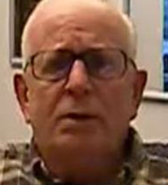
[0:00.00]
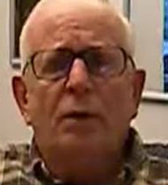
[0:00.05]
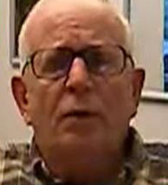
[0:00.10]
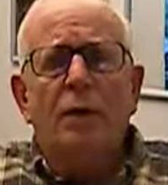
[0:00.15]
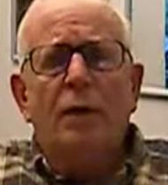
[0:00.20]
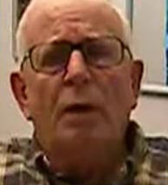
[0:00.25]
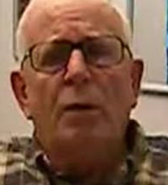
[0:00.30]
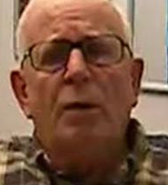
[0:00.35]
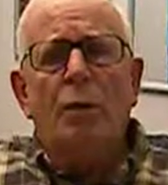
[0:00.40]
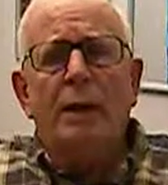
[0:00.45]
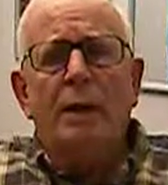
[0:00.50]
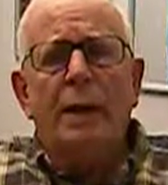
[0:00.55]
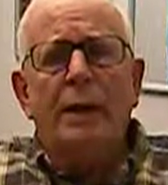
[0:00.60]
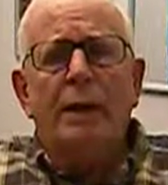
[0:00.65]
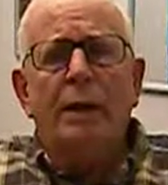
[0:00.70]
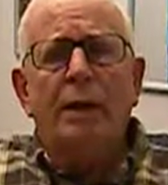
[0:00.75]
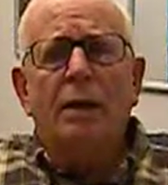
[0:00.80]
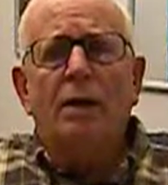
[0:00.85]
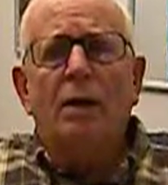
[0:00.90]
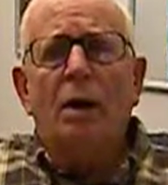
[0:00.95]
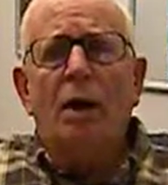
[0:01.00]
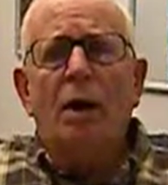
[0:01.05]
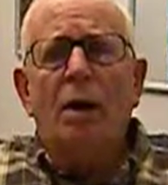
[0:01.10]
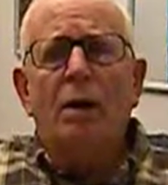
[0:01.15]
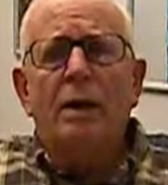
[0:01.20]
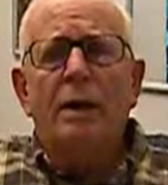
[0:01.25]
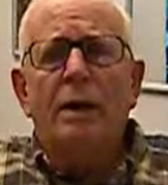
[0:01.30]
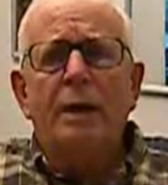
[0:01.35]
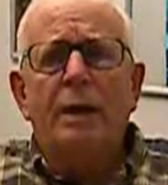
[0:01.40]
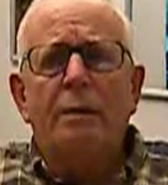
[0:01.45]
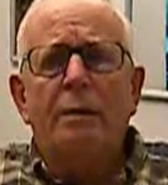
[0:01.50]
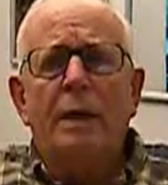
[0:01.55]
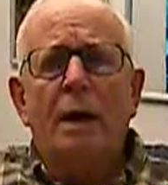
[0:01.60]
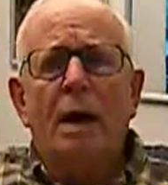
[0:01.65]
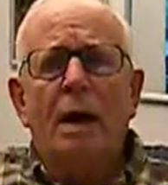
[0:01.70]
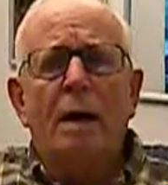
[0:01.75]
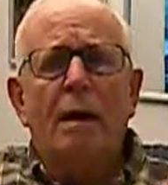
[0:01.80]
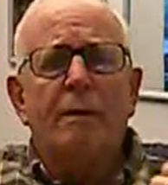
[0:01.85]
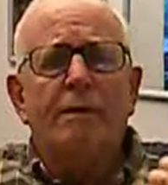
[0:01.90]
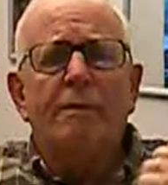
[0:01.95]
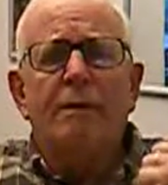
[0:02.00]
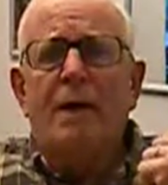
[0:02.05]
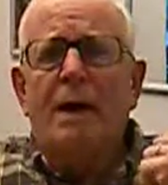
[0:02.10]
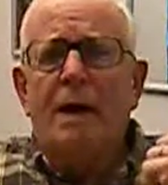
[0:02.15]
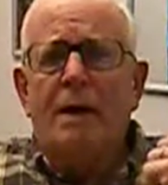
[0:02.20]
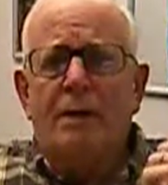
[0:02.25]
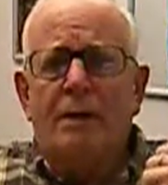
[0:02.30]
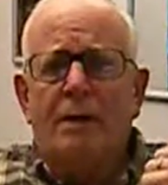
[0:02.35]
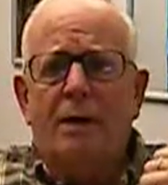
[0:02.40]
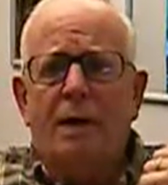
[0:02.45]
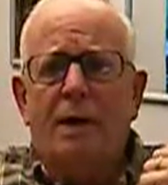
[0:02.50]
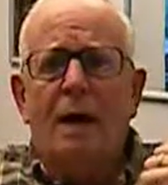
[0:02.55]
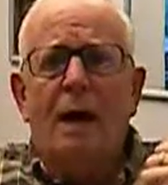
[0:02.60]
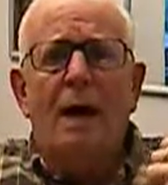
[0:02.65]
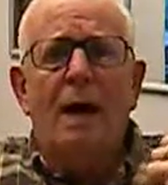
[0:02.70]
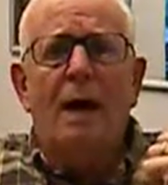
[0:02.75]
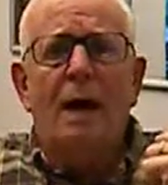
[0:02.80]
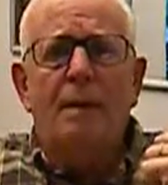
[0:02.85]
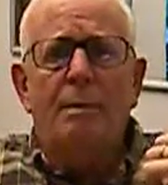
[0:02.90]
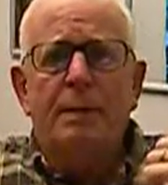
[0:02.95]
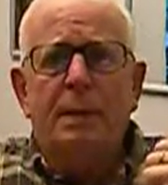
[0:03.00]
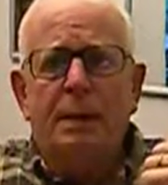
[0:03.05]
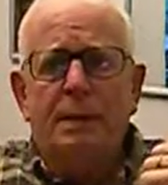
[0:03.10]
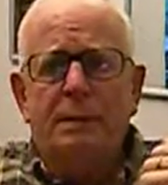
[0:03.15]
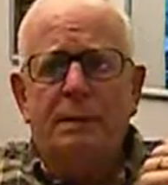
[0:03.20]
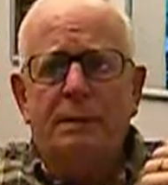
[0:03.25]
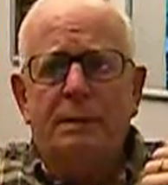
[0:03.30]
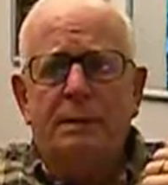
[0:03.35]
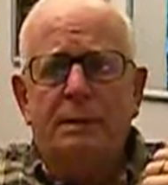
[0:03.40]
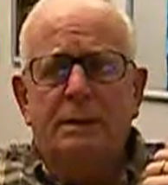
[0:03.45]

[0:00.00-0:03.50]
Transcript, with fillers: so that we can call him our Father, Abba.